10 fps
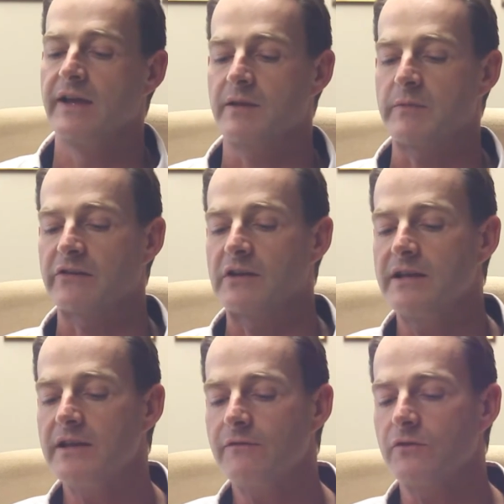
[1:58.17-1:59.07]
It must
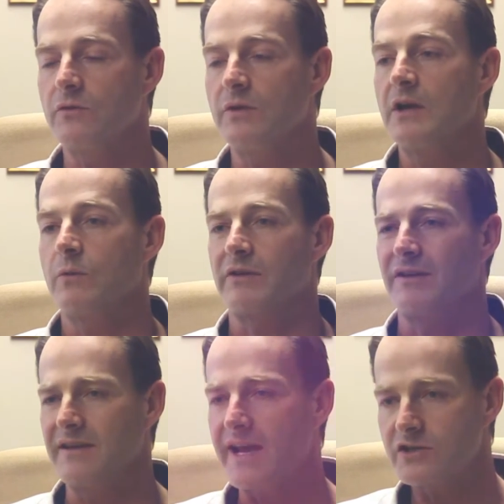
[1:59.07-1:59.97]
leave you with a
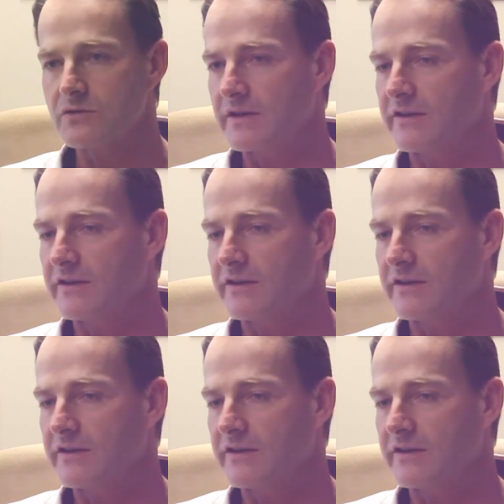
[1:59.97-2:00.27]
natural